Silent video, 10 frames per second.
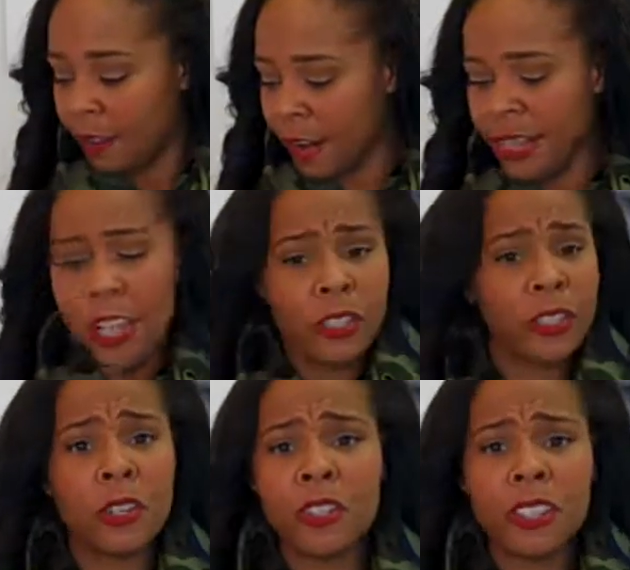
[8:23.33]
All right,
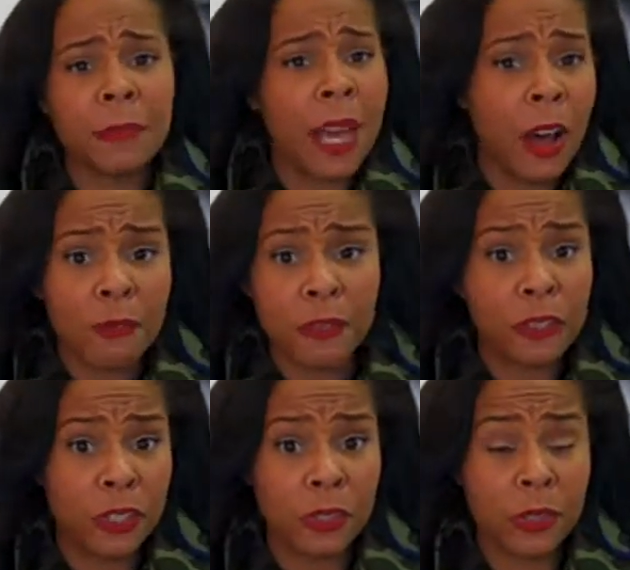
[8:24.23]
so those are some
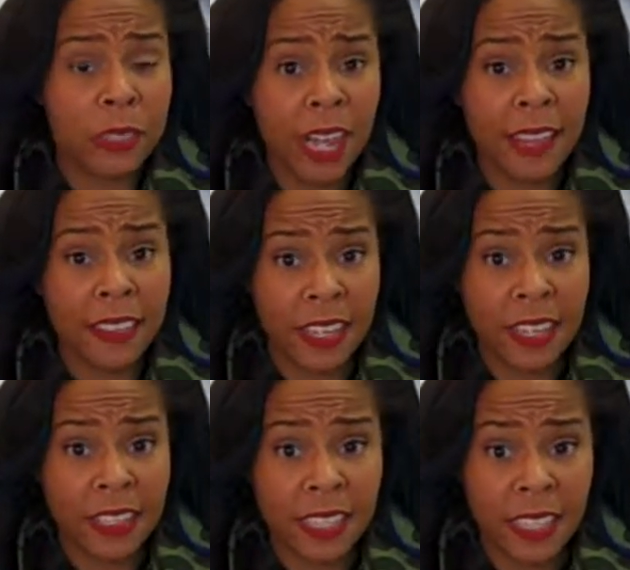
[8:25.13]
helpful tools, I
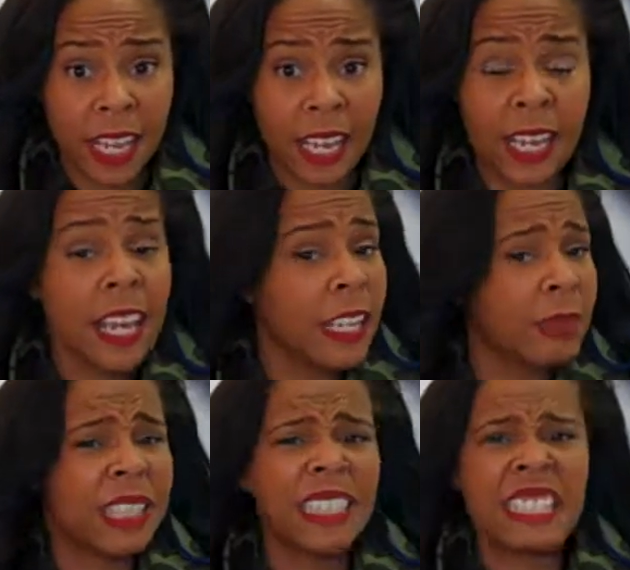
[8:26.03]
think, today.
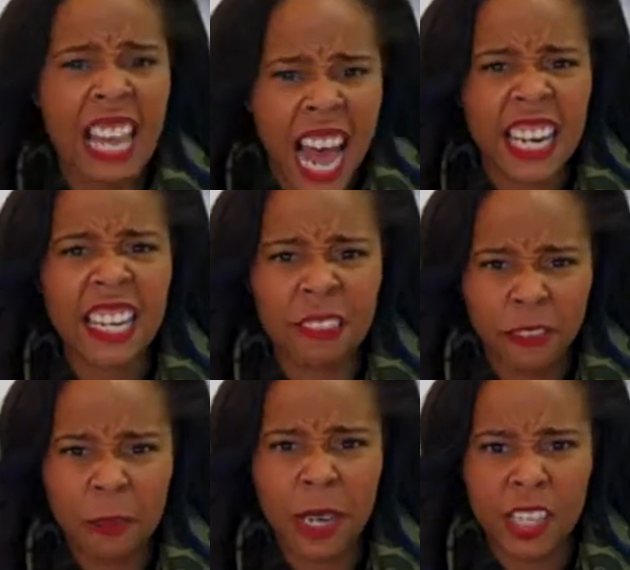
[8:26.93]
There was a lot of
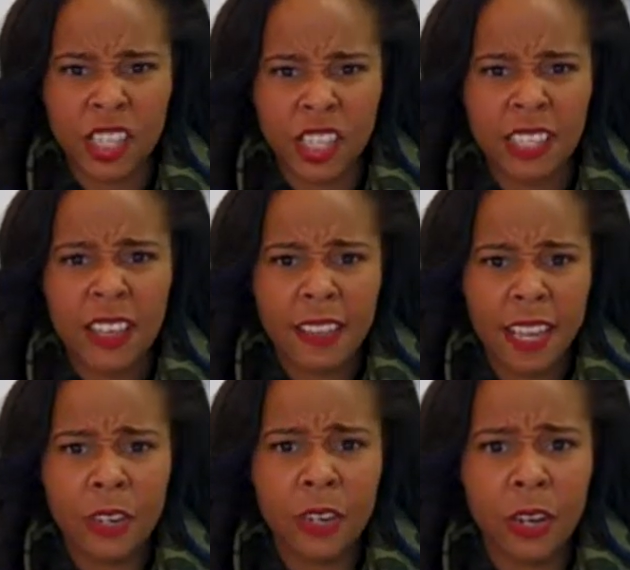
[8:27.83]
information
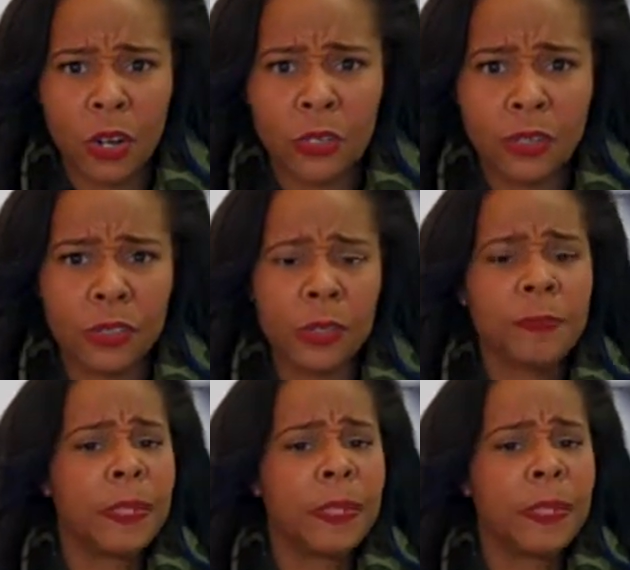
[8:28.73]
that you can go to.